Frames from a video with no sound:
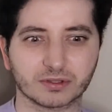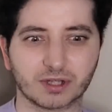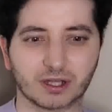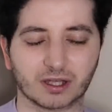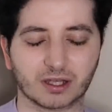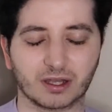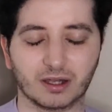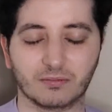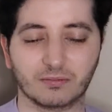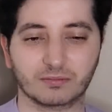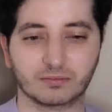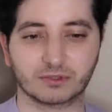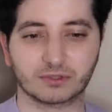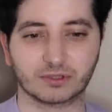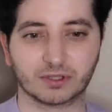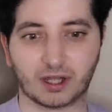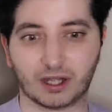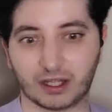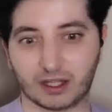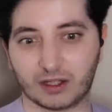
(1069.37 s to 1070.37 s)
Like I
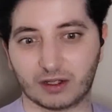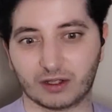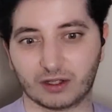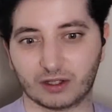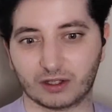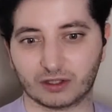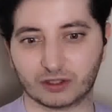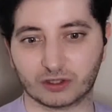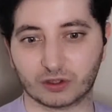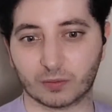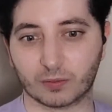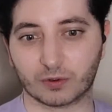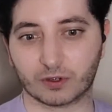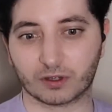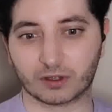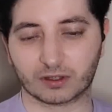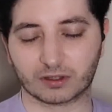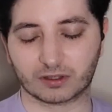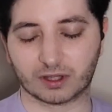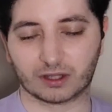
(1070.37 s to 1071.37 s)
stop
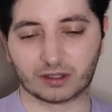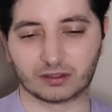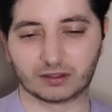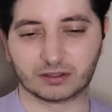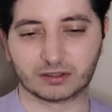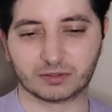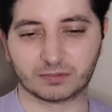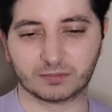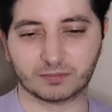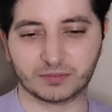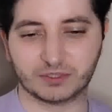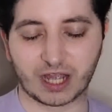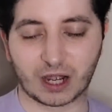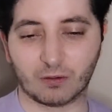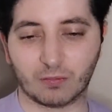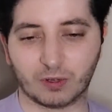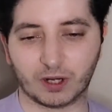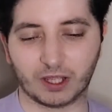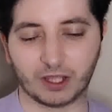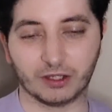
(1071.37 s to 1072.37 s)

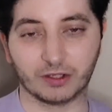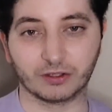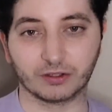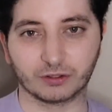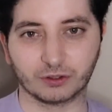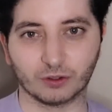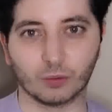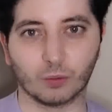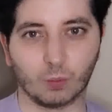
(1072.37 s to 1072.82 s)
downplaying your